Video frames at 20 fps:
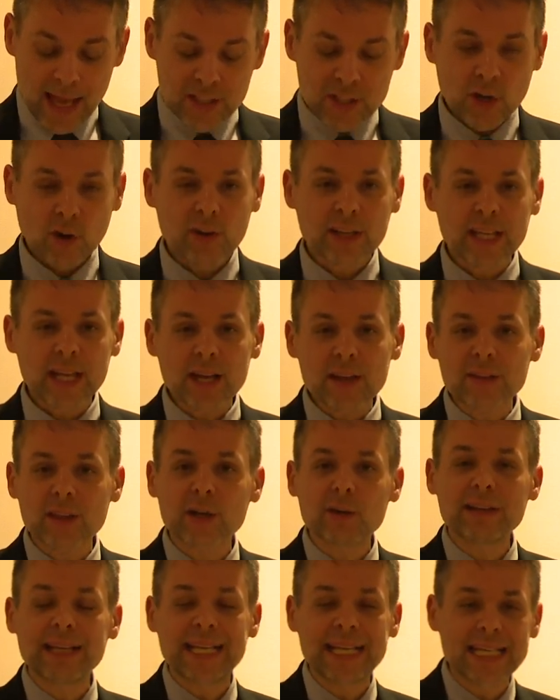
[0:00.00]
So here
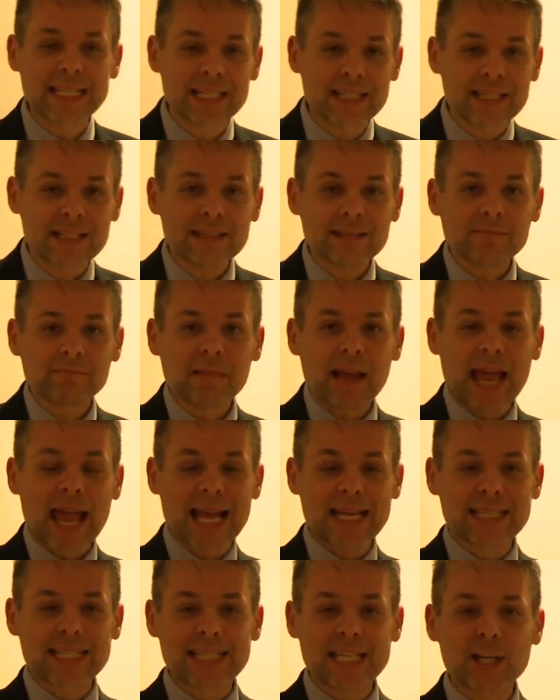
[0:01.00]
there is
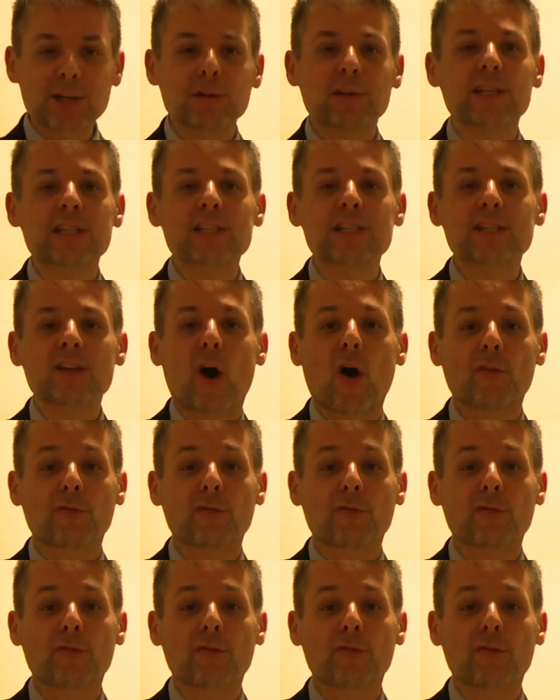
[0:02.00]
a series